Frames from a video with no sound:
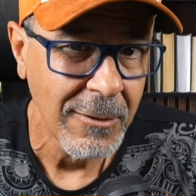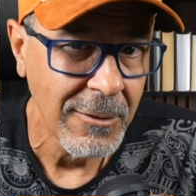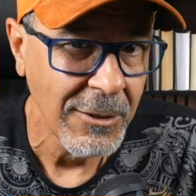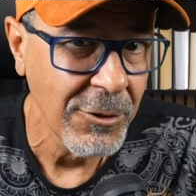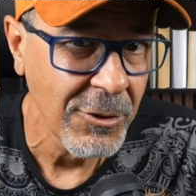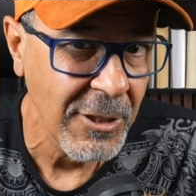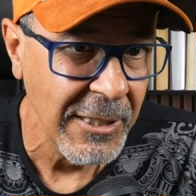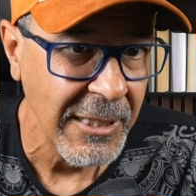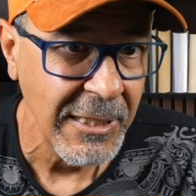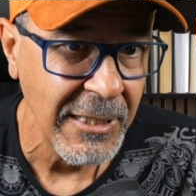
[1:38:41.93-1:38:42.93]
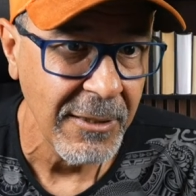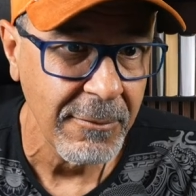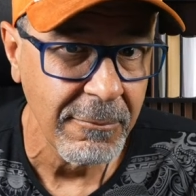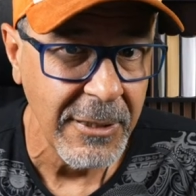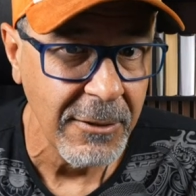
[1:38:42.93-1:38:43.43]
Usually
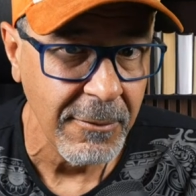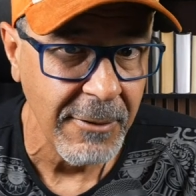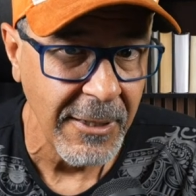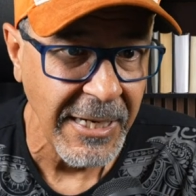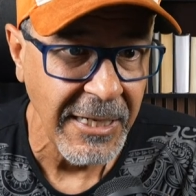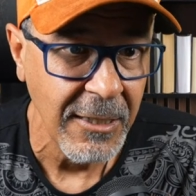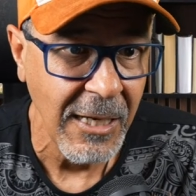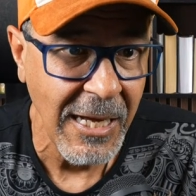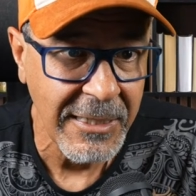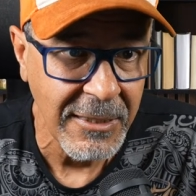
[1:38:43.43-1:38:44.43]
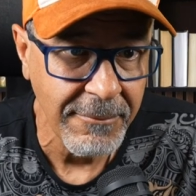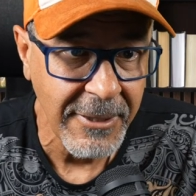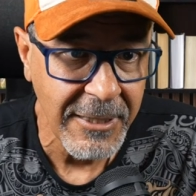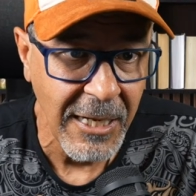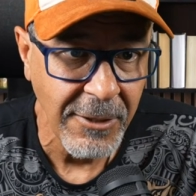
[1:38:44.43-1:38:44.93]
we go around 8 o'clock in the
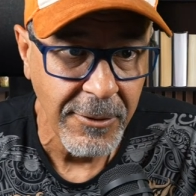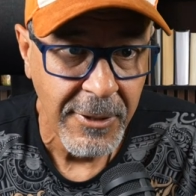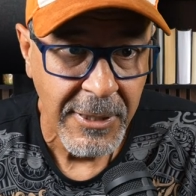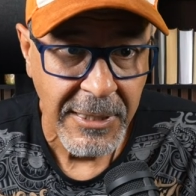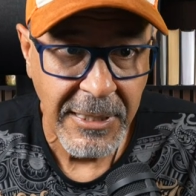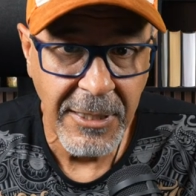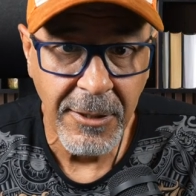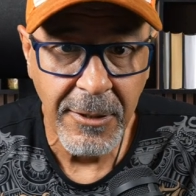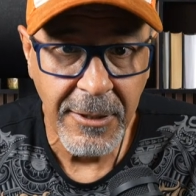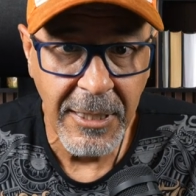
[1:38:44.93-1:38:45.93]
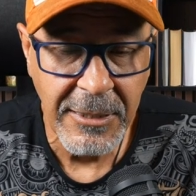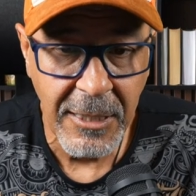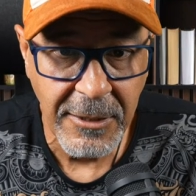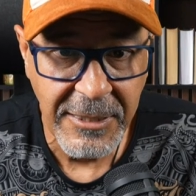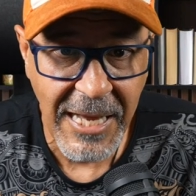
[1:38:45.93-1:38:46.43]
mercado here. It's
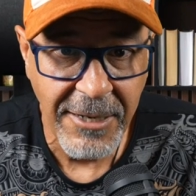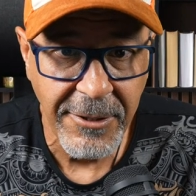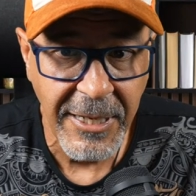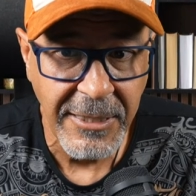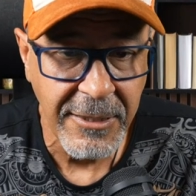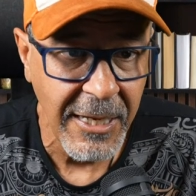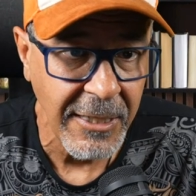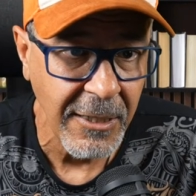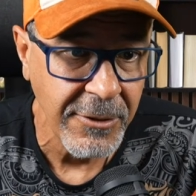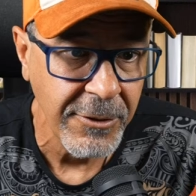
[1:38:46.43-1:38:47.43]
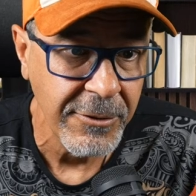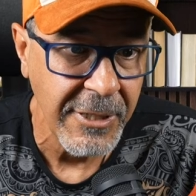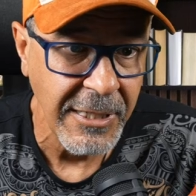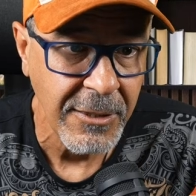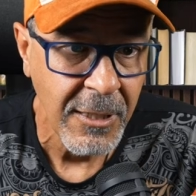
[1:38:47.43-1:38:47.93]
on Saturdays and on
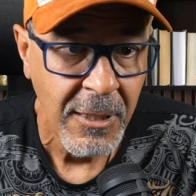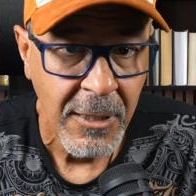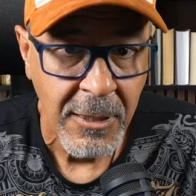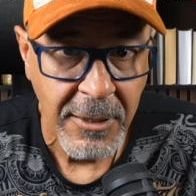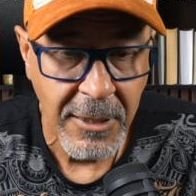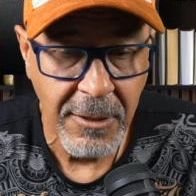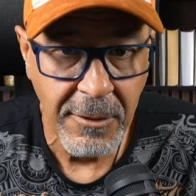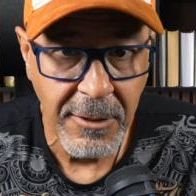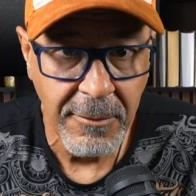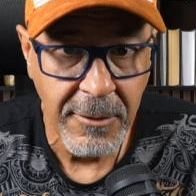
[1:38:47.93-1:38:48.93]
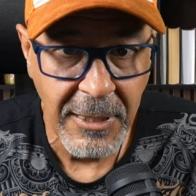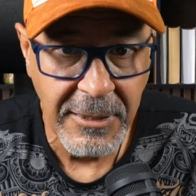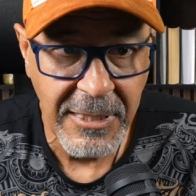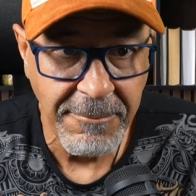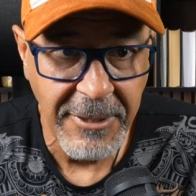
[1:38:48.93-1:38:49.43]
Tuesdays here in
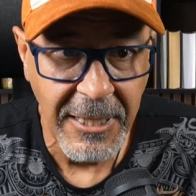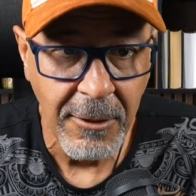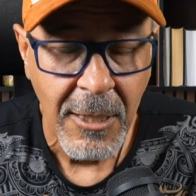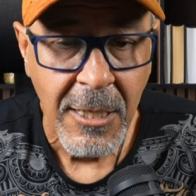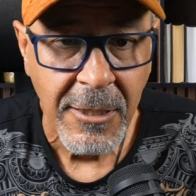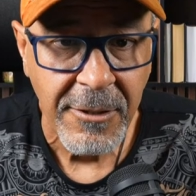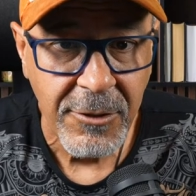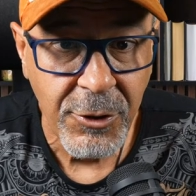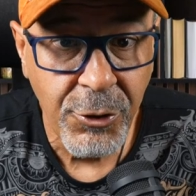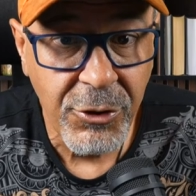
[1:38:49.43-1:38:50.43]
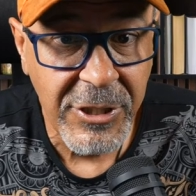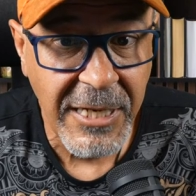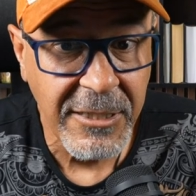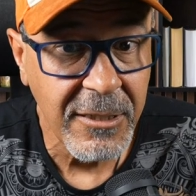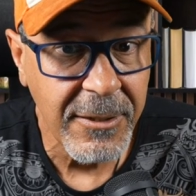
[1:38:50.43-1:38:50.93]
San Miguel.
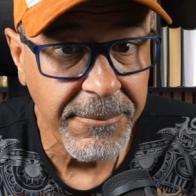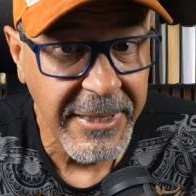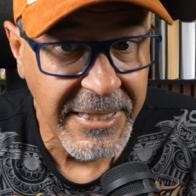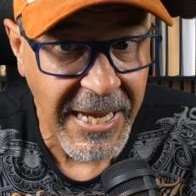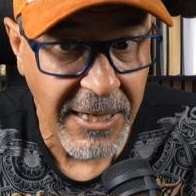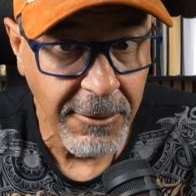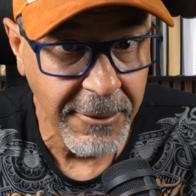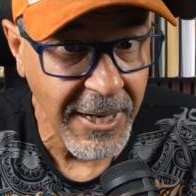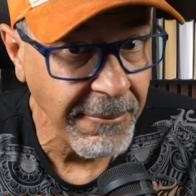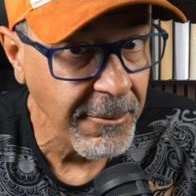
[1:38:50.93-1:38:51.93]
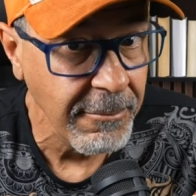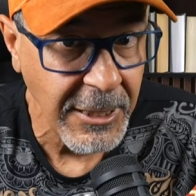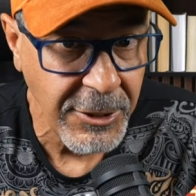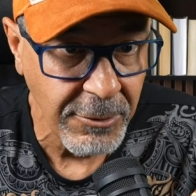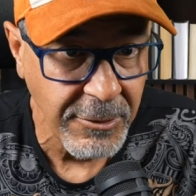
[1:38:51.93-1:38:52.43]
Tuesdays is the big day where everybody
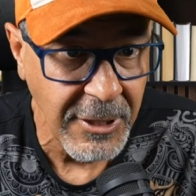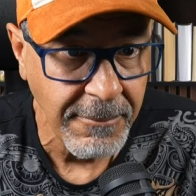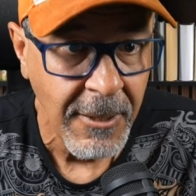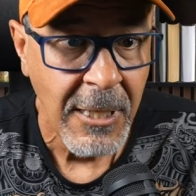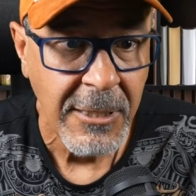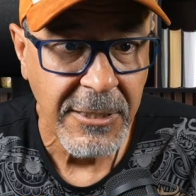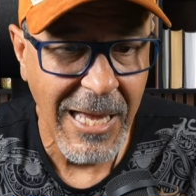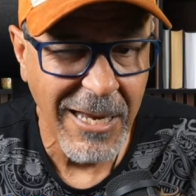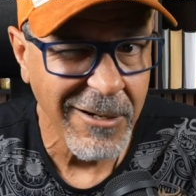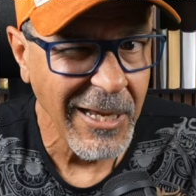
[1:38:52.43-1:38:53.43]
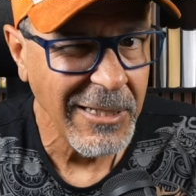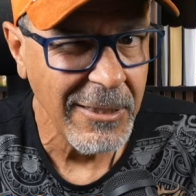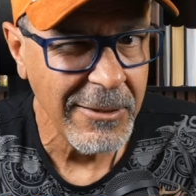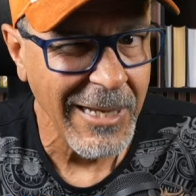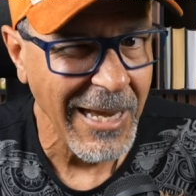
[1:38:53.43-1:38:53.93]
shows up. Saturdays
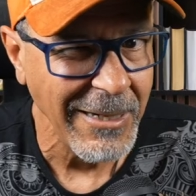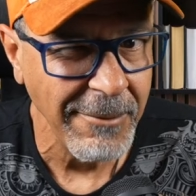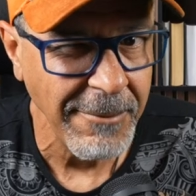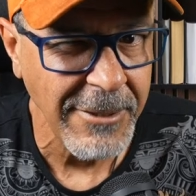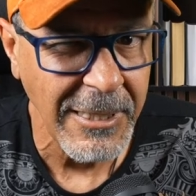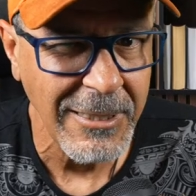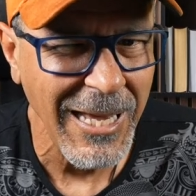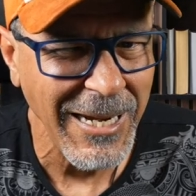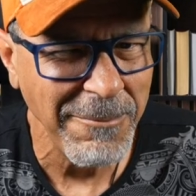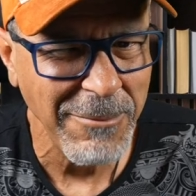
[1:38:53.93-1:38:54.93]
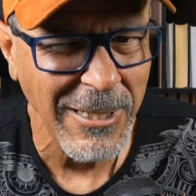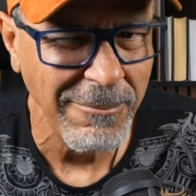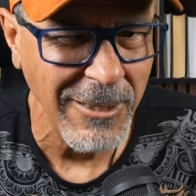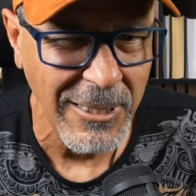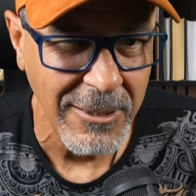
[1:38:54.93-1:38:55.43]
is kind of empty, not empty,
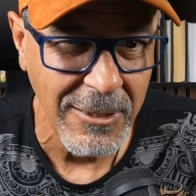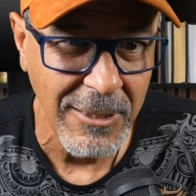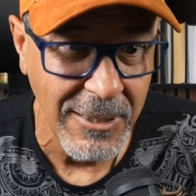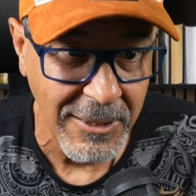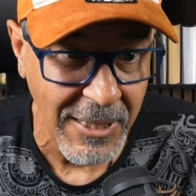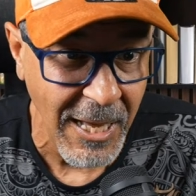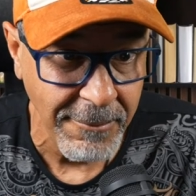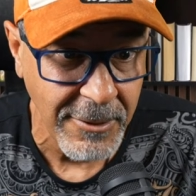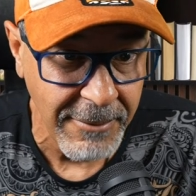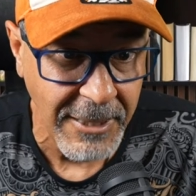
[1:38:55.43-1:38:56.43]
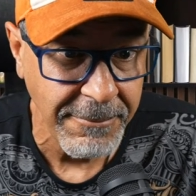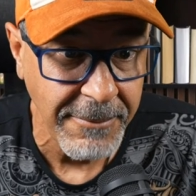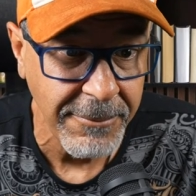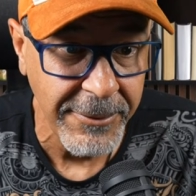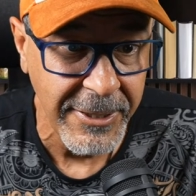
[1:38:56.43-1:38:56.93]
but it doesn't have as many
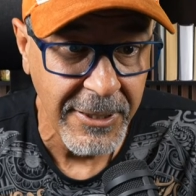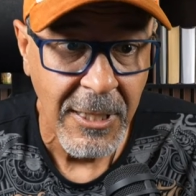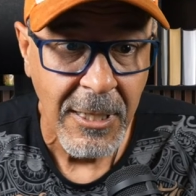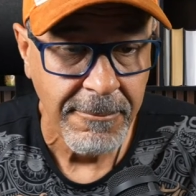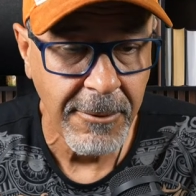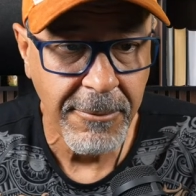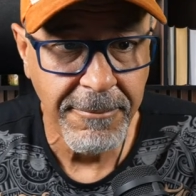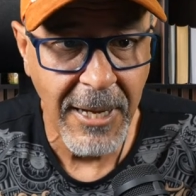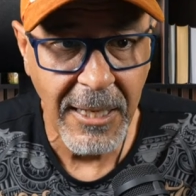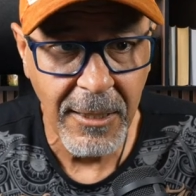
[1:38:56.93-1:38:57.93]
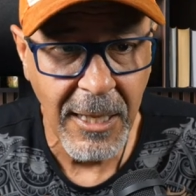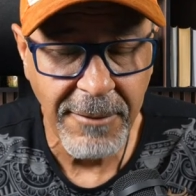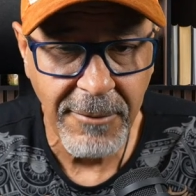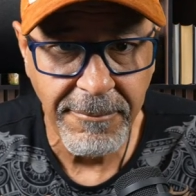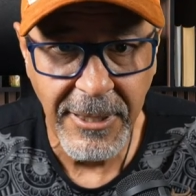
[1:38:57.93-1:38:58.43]
people there. But we buy a lot
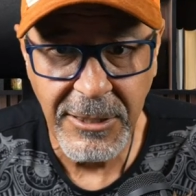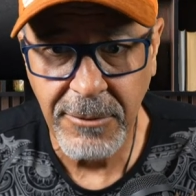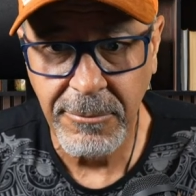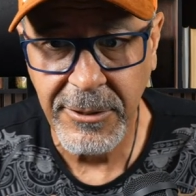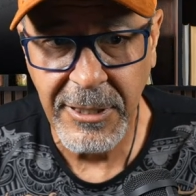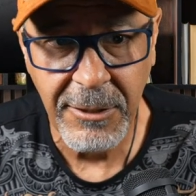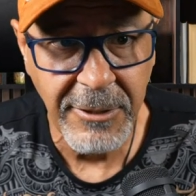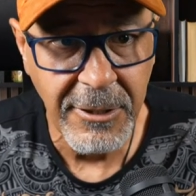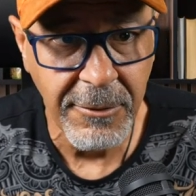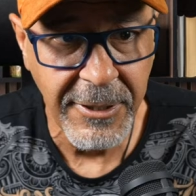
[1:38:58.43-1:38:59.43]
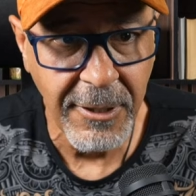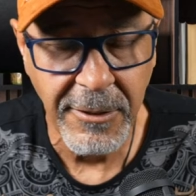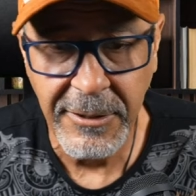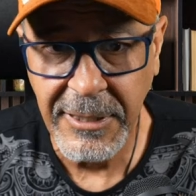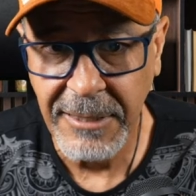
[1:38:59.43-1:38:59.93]
of our vegetables there. We go there all
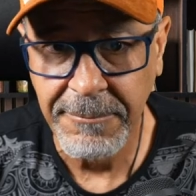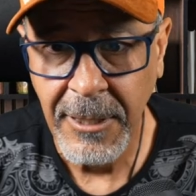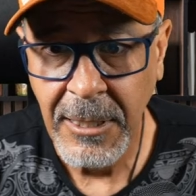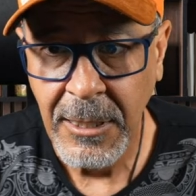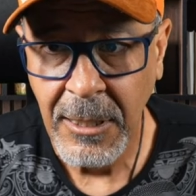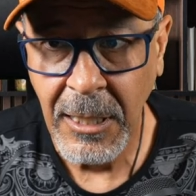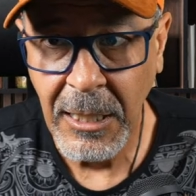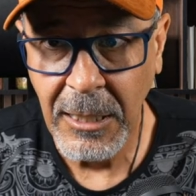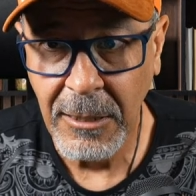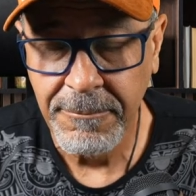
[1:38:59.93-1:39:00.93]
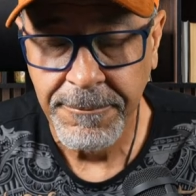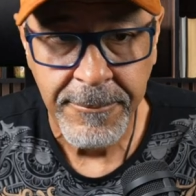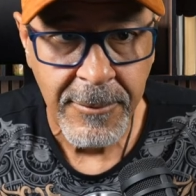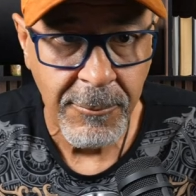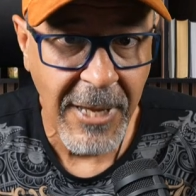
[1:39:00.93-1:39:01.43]
the time.
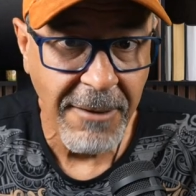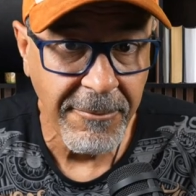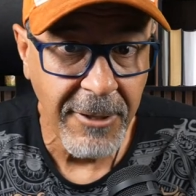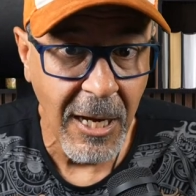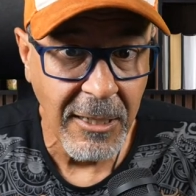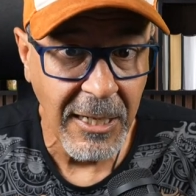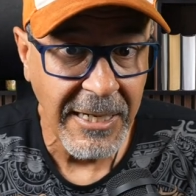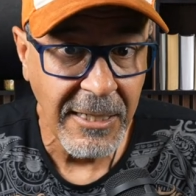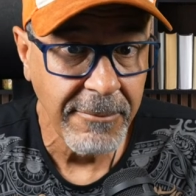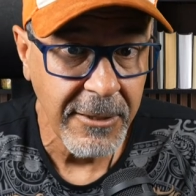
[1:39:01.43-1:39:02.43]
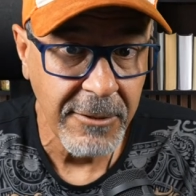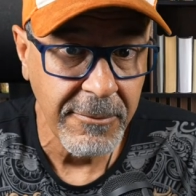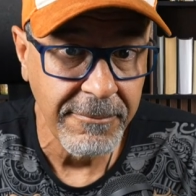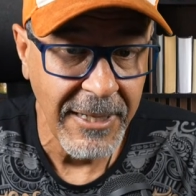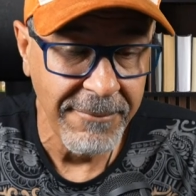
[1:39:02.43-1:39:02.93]
We haven't gone lately because we
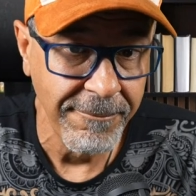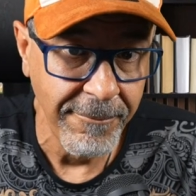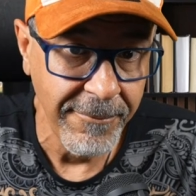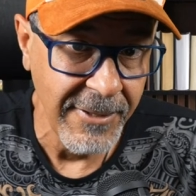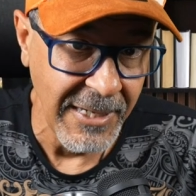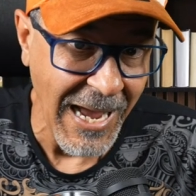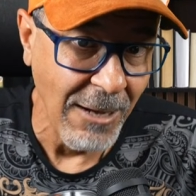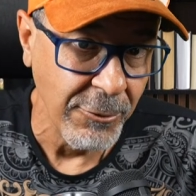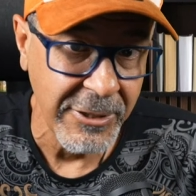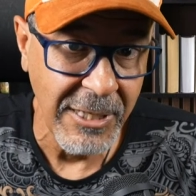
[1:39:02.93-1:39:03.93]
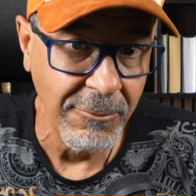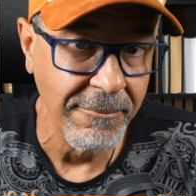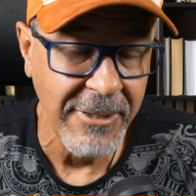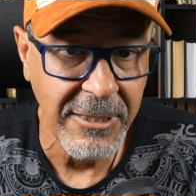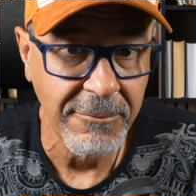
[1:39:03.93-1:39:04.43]
have the house that we're
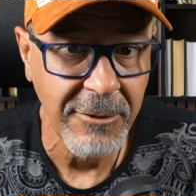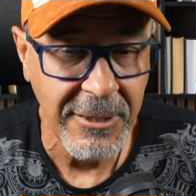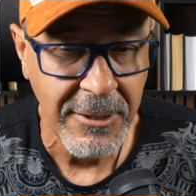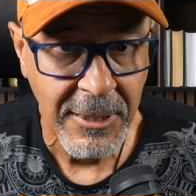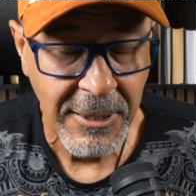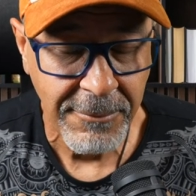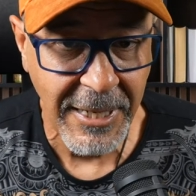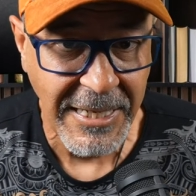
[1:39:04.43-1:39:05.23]
messing with right